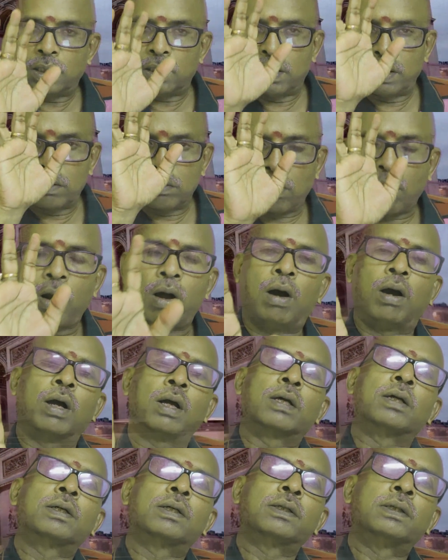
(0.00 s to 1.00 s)
This is
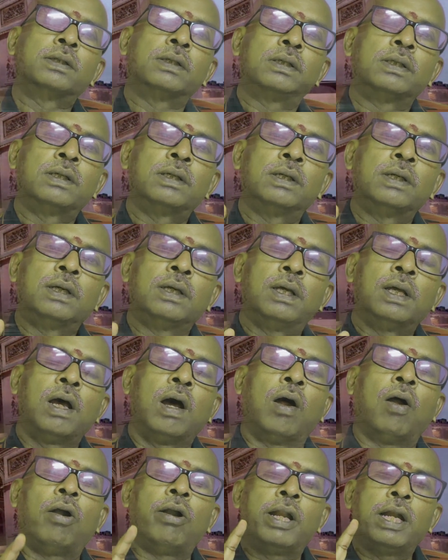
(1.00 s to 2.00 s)
wrong.
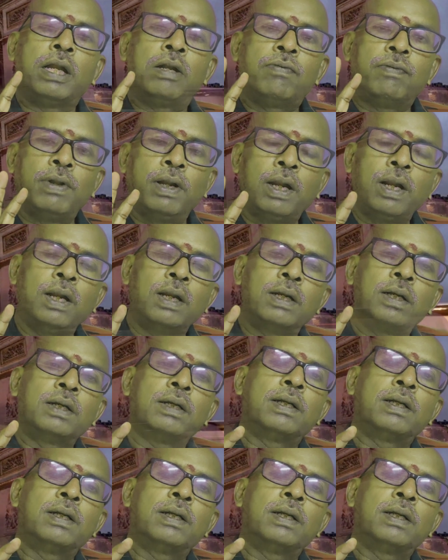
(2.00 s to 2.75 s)
Audit will